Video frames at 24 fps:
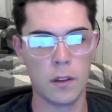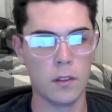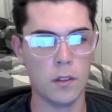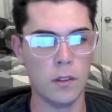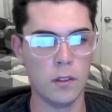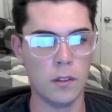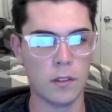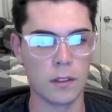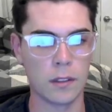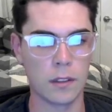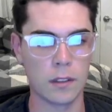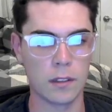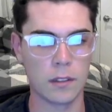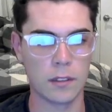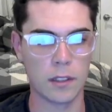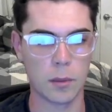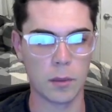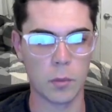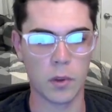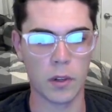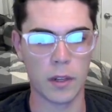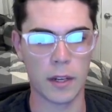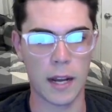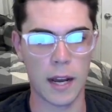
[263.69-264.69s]
using the
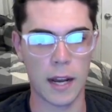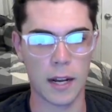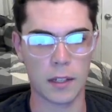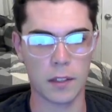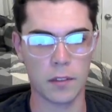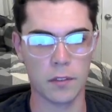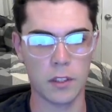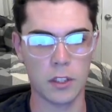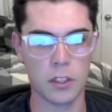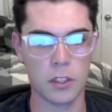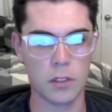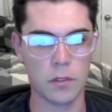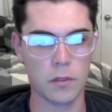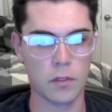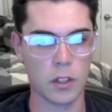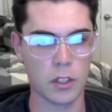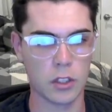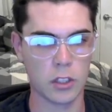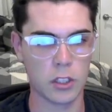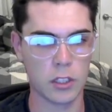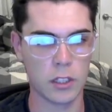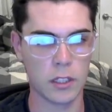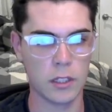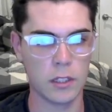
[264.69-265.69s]
sigmoid activation
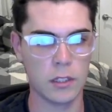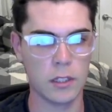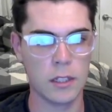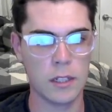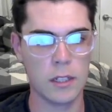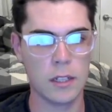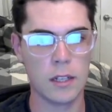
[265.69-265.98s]
function.